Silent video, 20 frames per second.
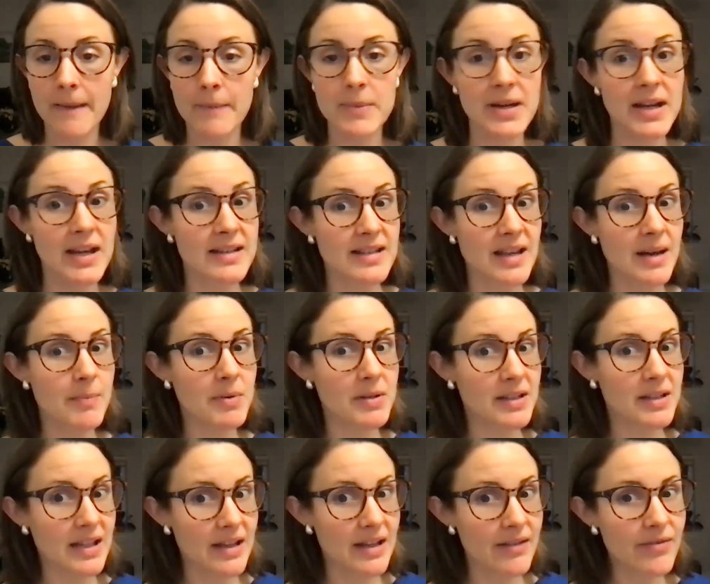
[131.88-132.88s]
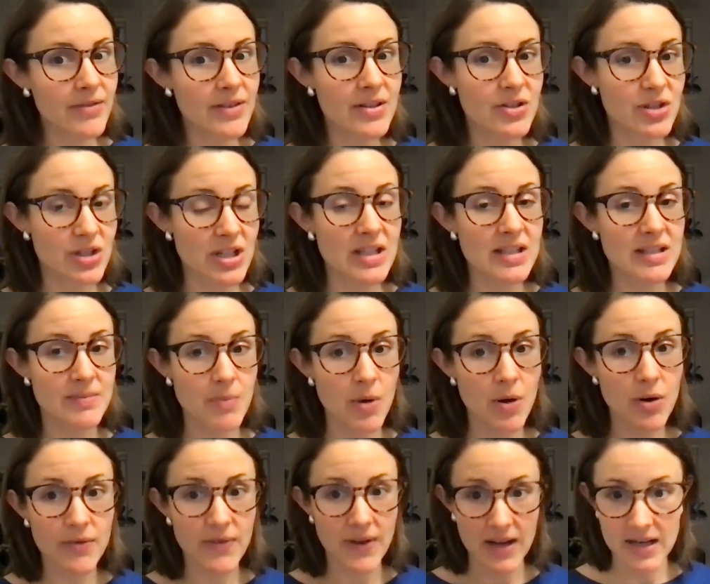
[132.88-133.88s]
because I believe that she is
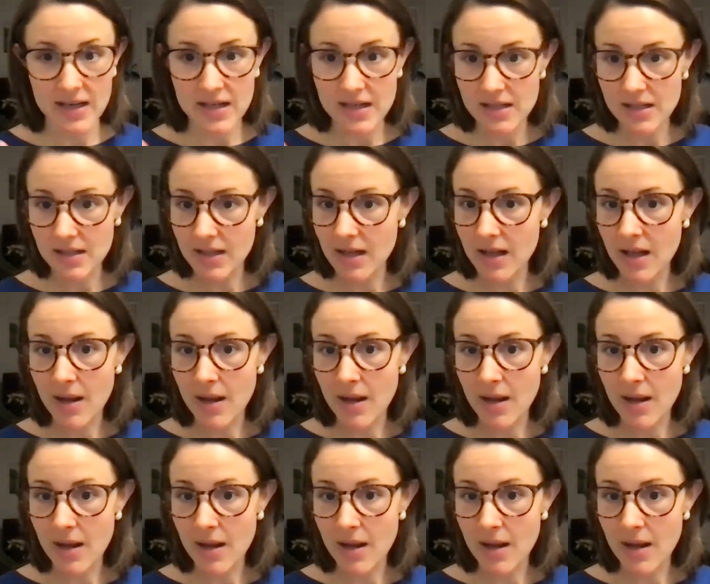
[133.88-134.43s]
motivated